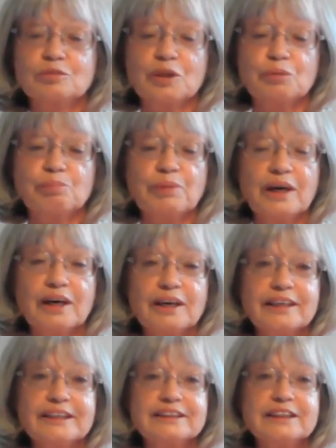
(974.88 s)
We
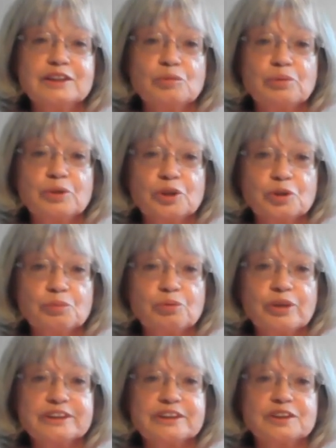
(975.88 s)
abide in the pure
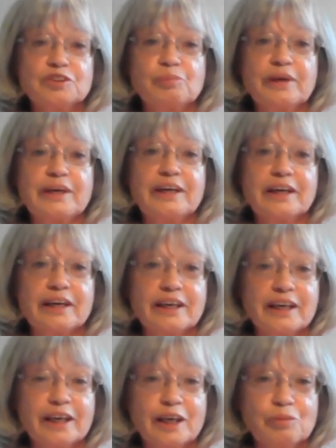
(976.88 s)
presence of being,